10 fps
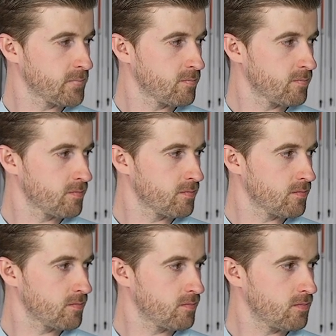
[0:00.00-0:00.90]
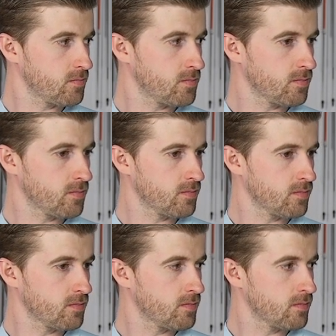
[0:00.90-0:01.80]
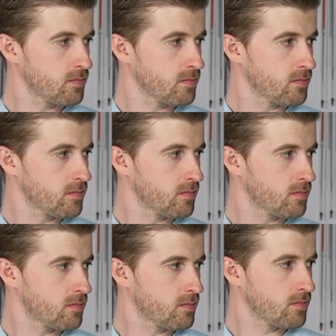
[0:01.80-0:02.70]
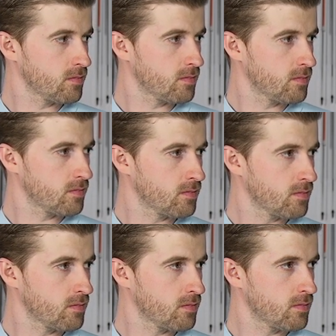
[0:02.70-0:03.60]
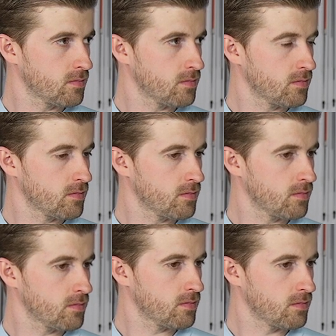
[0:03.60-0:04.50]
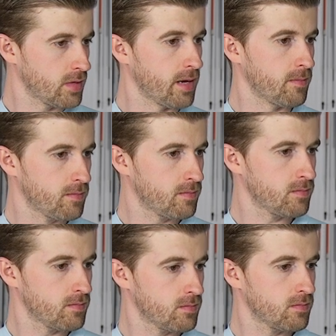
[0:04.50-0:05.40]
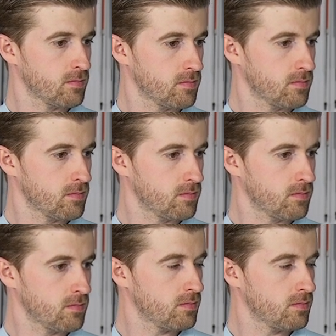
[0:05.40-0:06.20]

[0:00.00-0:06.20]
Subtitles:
(silent)